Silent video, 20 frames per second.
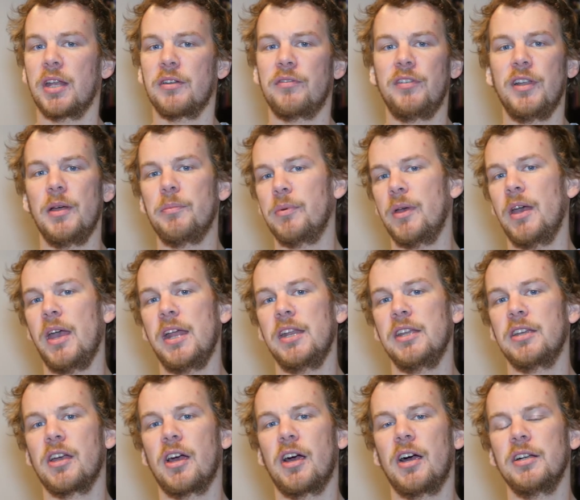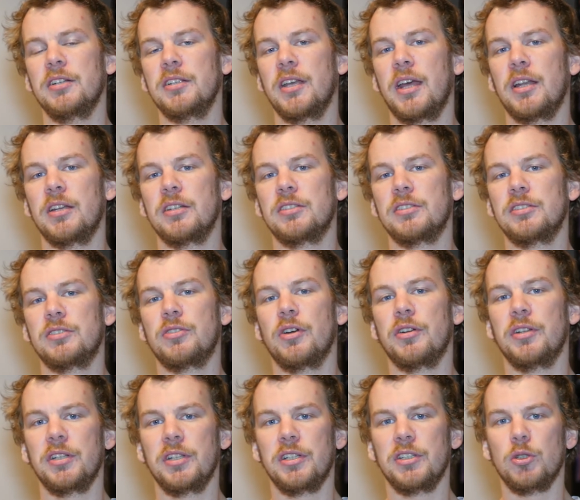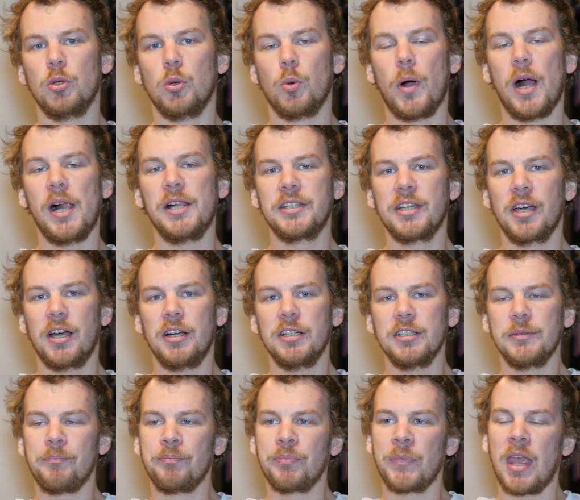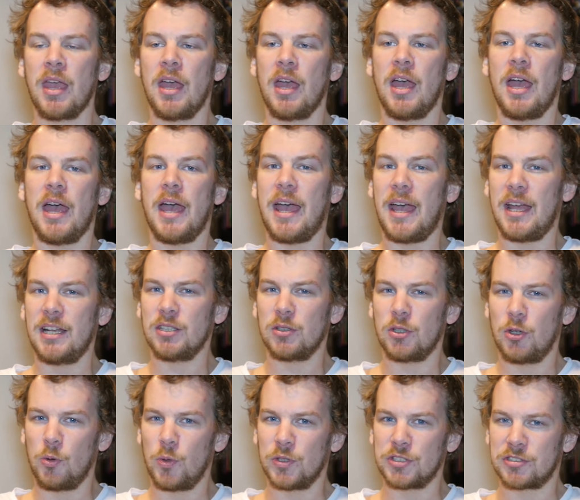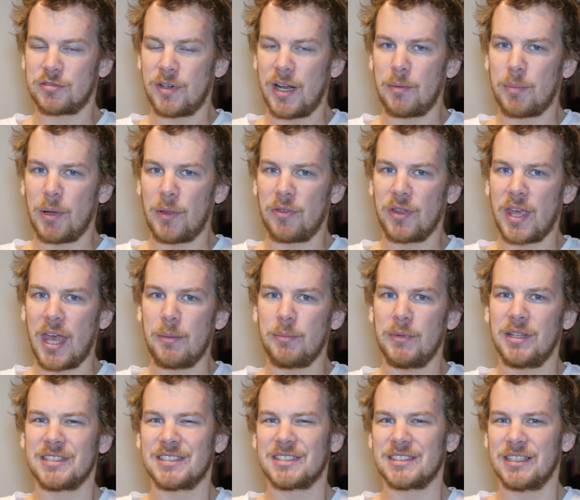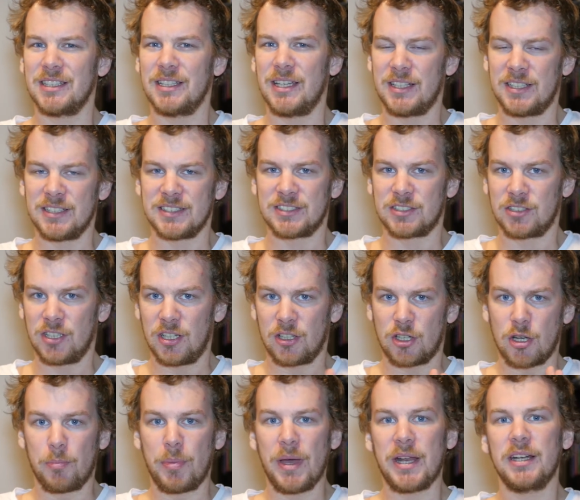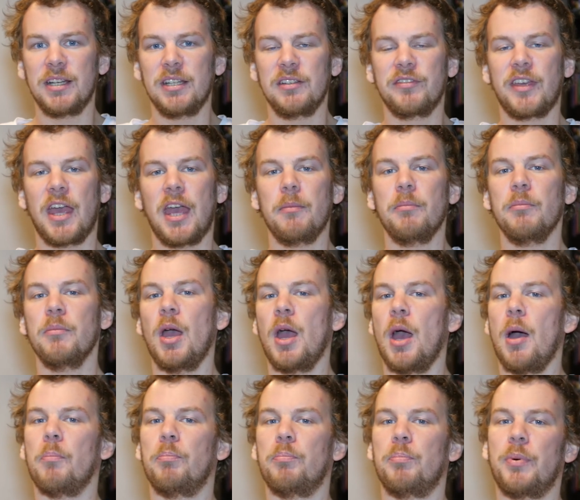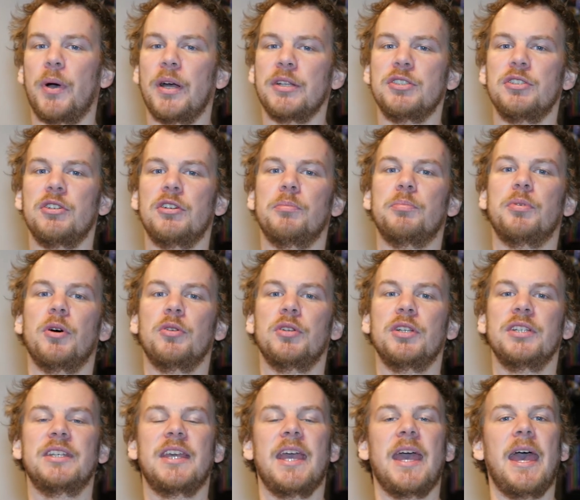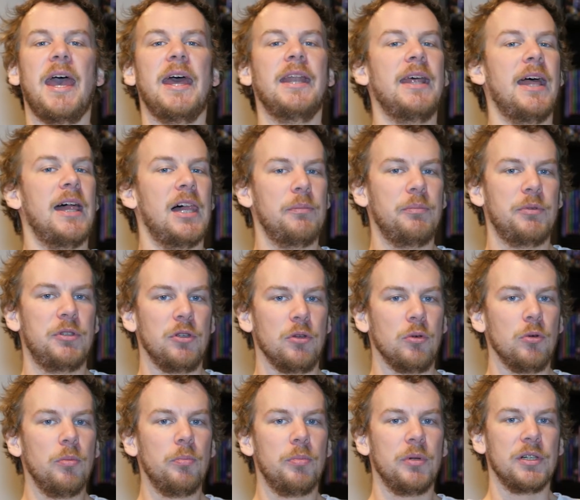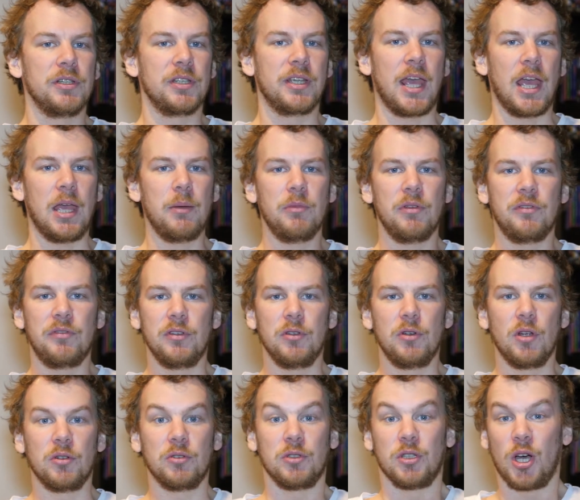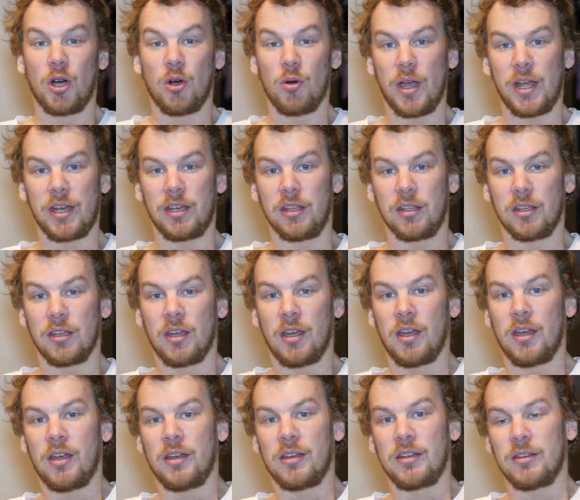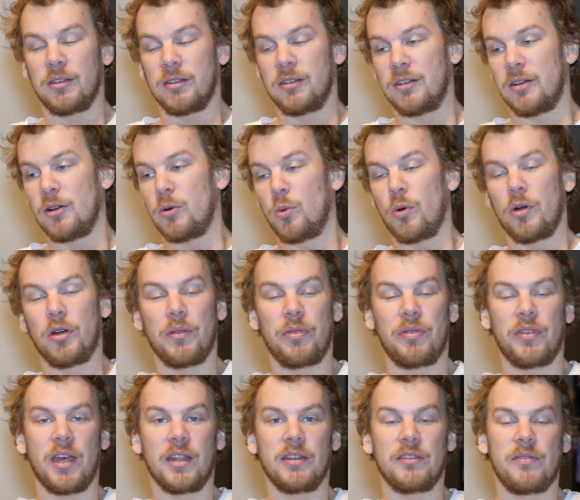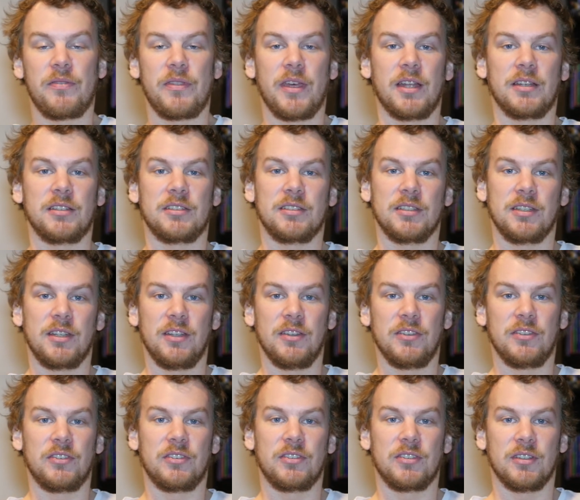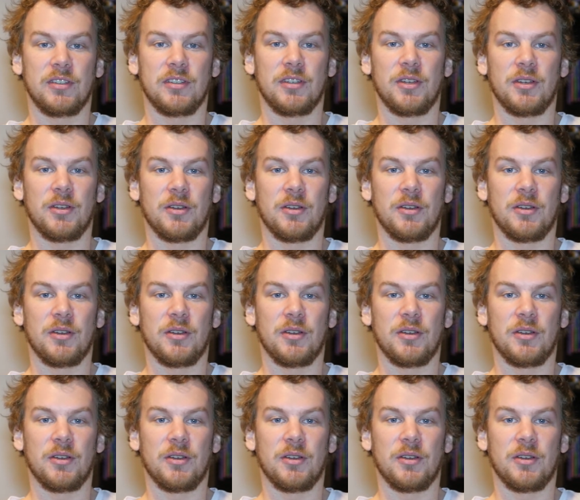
can flip any card and turn it into a wild card. And what's great about the game is it is a competitive game, but your opponent can help you build a game if you don't know any word that is